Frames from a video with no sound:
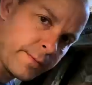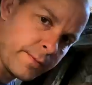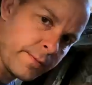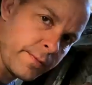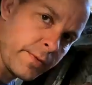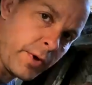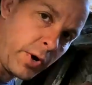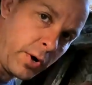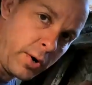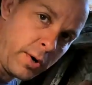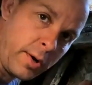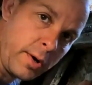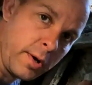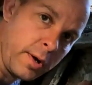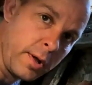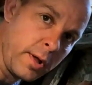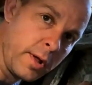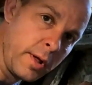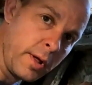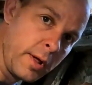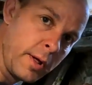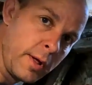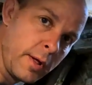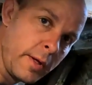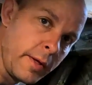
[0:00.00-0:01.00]
of the hull
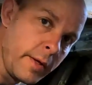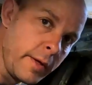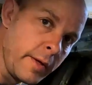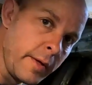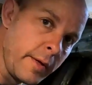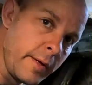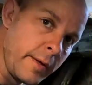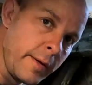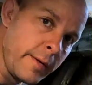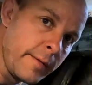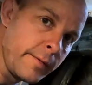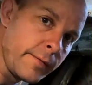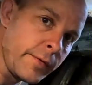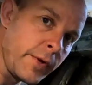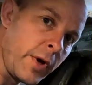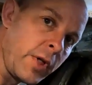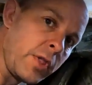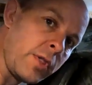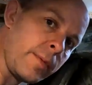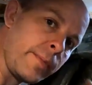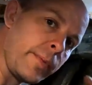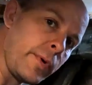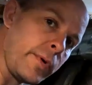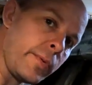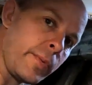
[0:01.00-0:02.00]

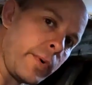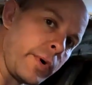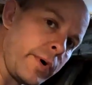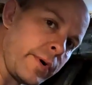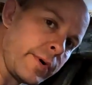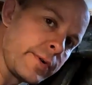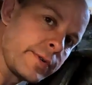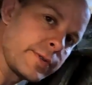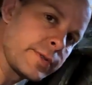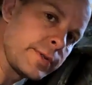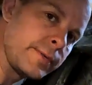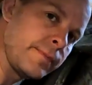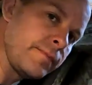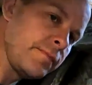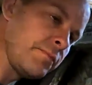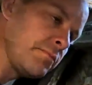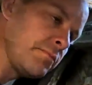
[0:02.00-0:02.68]
on the bulwarks.